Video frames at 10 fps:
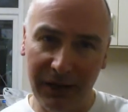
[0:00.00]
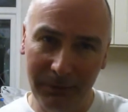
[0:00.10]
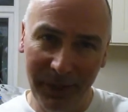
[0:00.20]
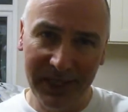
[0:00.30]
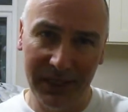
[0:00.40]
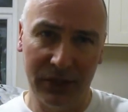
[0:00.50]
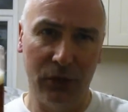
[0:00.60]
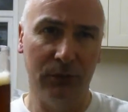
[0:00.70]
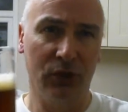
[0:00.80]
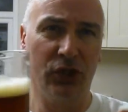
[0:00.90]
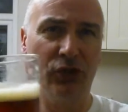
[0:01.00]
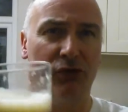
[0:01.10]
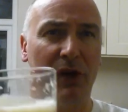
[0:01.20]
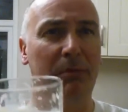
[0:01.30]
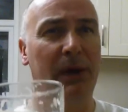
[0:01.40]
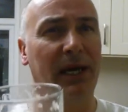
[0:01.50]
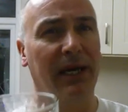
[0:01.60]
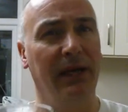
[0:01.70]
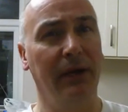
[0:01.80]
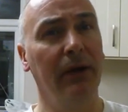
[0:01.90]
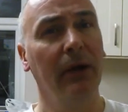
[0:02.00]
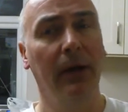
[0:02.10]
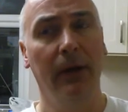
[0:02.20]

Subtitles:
the bitterness comes straight back at you,